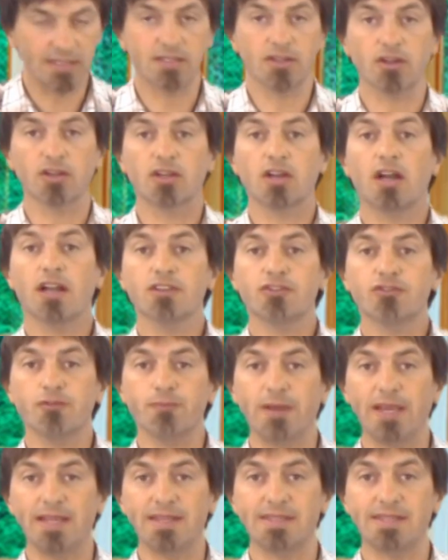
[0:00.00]
is our
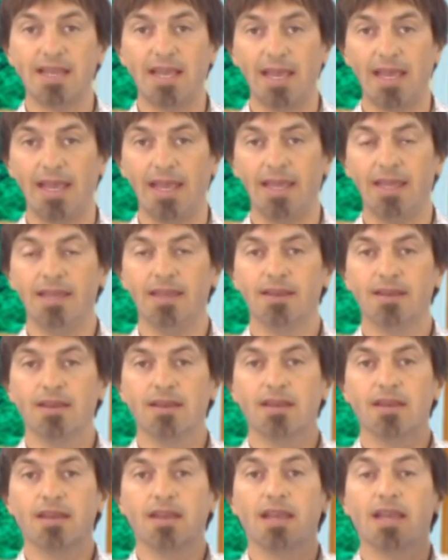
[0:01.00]
contrabass A,
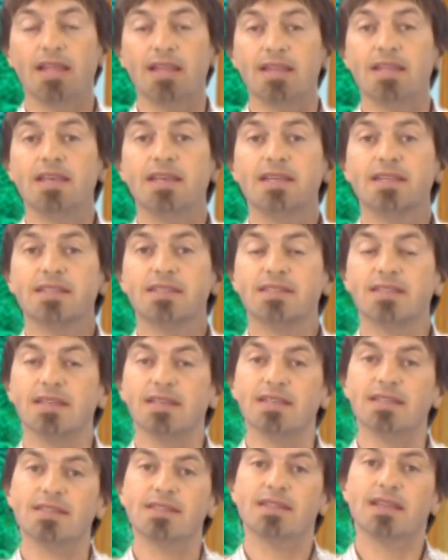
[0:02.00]
and this
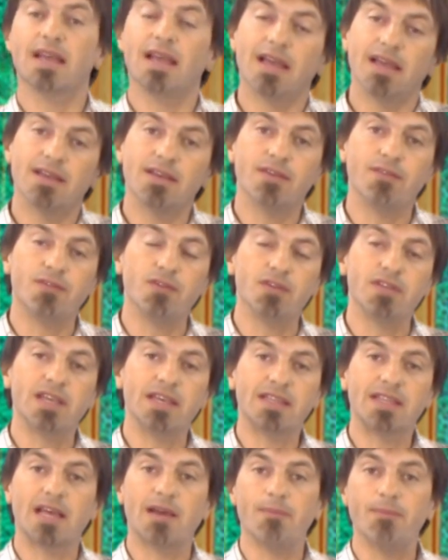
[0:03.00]
is, if you
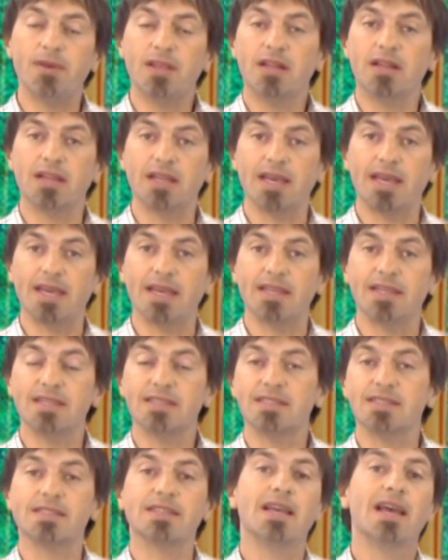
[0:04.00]
take that middle A,
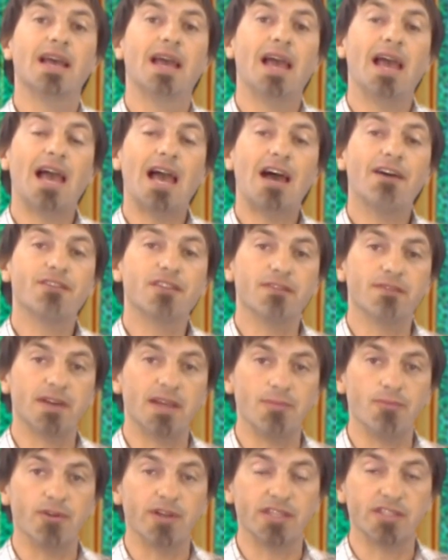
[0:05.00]
this is half the
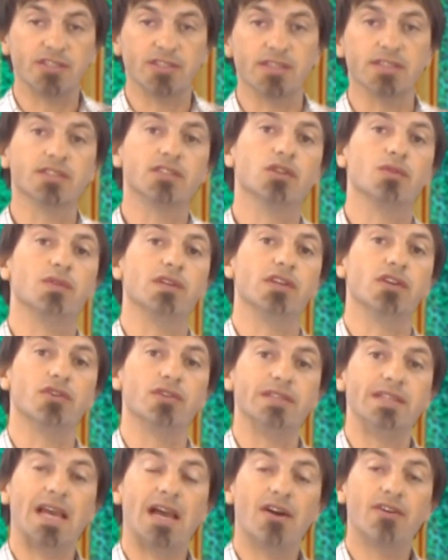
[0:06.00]
vibration. So we go
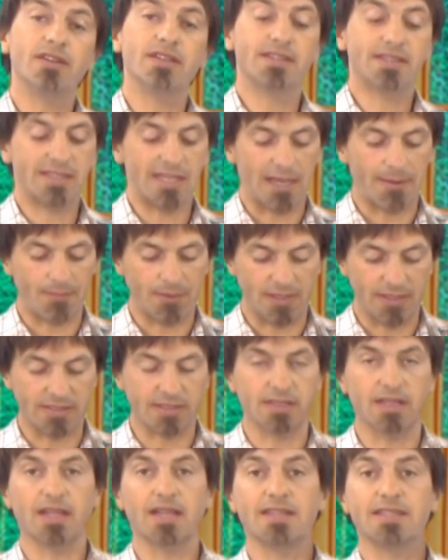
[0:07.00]
down a step, and
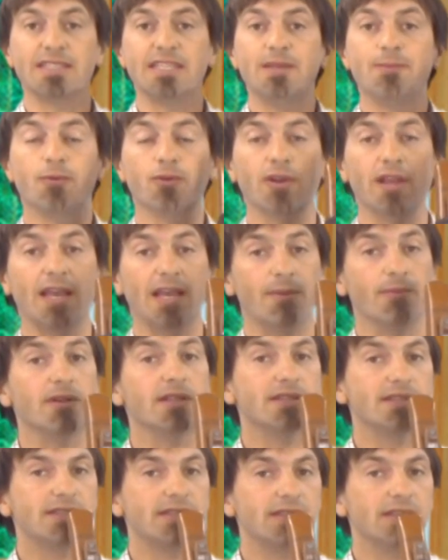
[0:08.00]
it's a lot deeper A, but
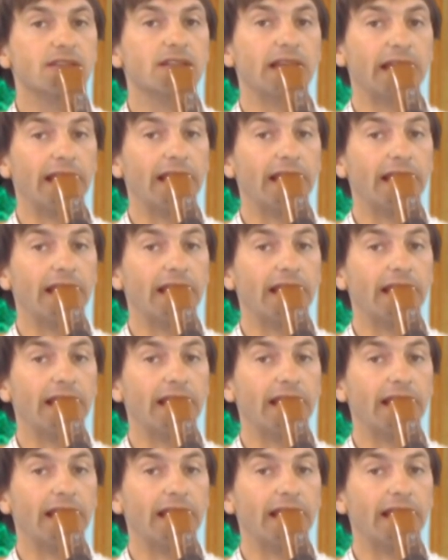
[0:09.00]
it's still